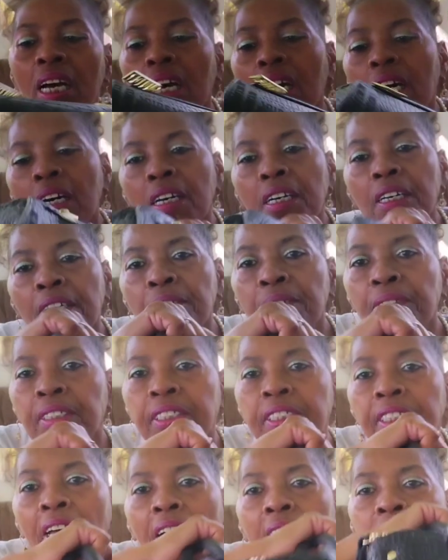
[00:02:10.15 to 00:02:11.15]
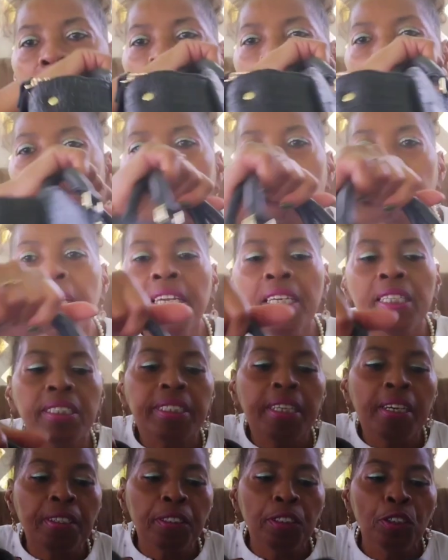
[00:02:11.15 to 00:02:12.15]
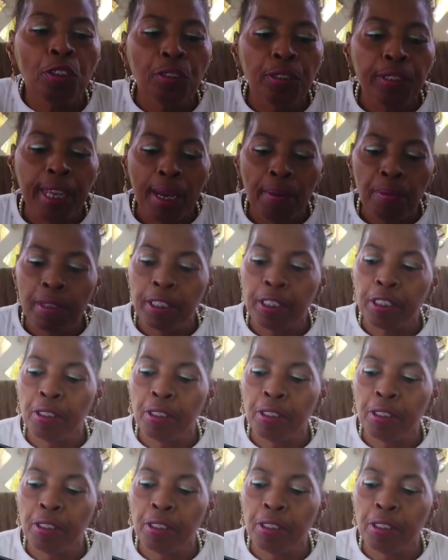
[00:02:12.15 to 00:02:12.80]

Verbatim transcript: uh, the sides are great there's no damage